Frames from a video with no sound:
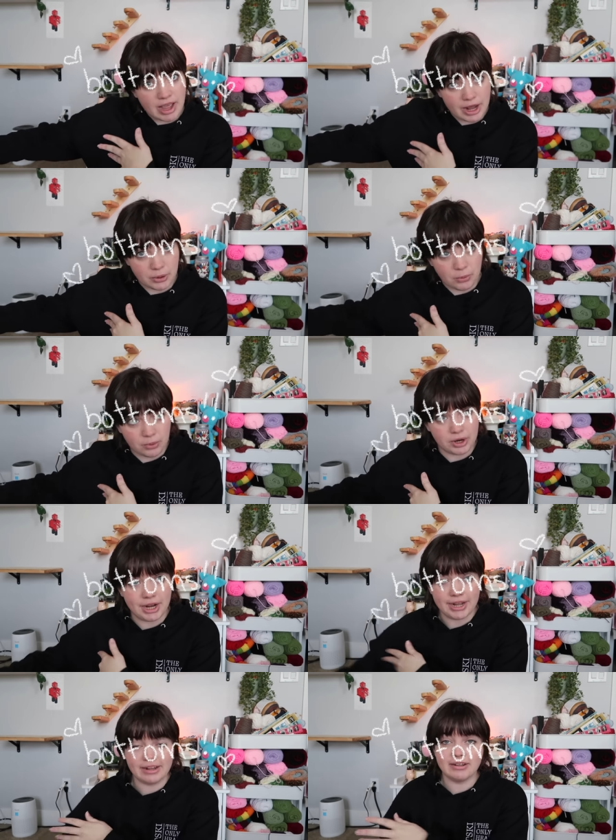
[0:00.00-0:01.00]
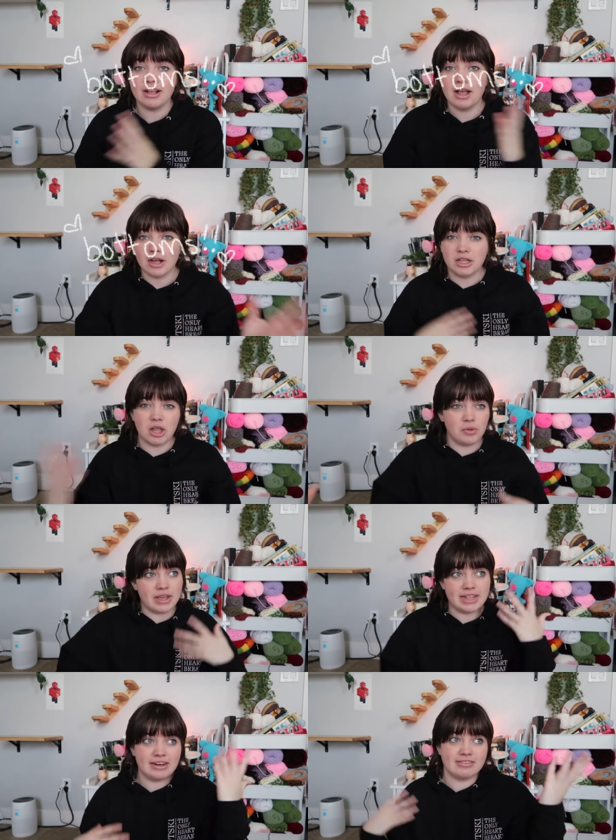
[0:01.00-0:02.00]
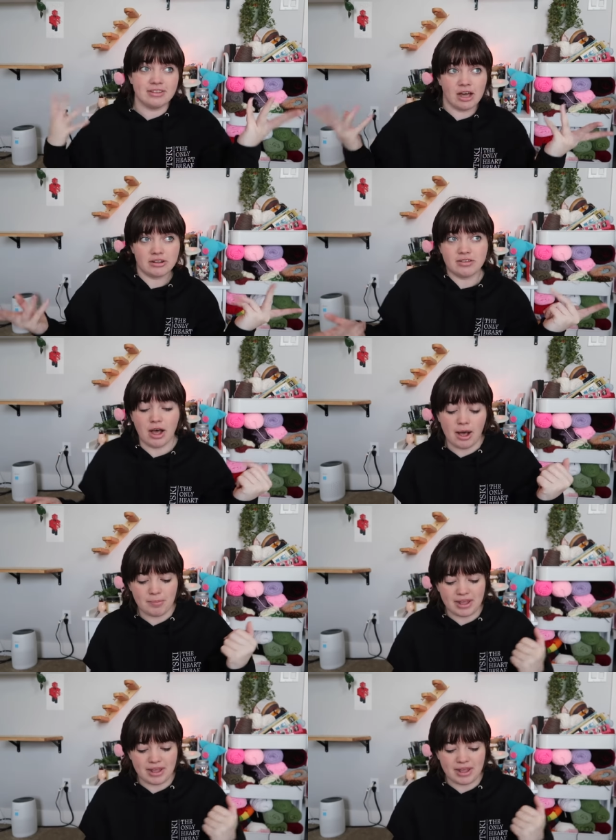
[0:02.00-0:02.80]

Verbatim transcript: category, clothing that is not a top.